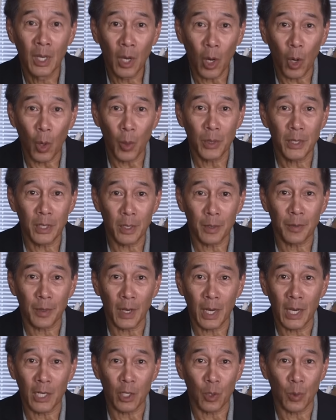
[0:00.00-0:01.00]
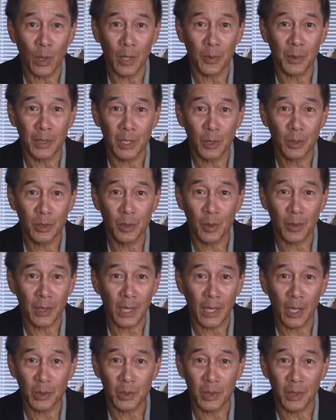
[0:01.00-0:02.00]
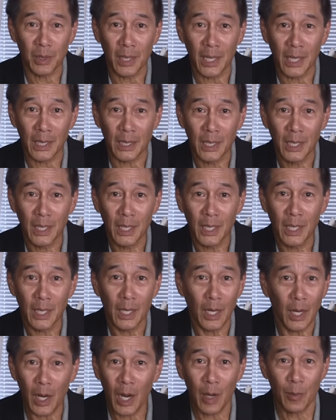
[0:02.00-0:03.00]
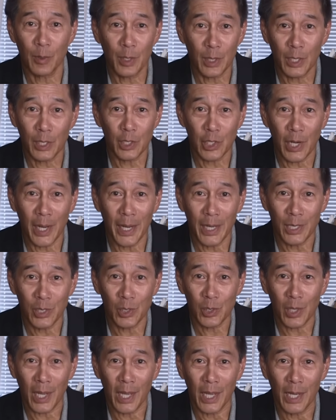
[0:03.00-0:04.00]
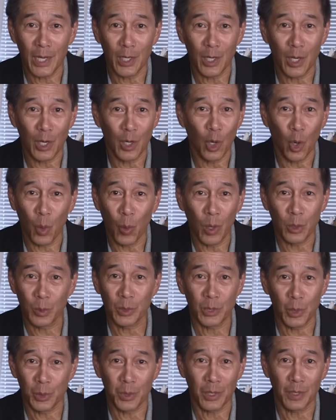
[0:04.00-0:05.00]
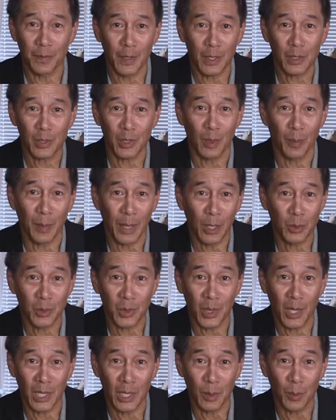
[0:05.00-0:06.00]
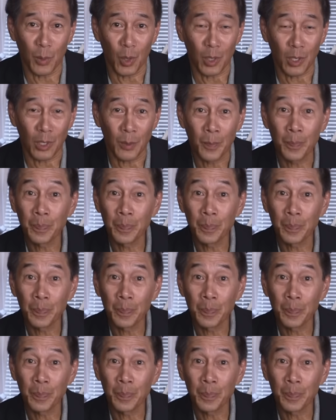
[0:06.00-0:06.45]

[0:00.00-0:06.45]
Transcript: only to find around the year 2000 that everything changed and no one was using Vixen mounts anymore.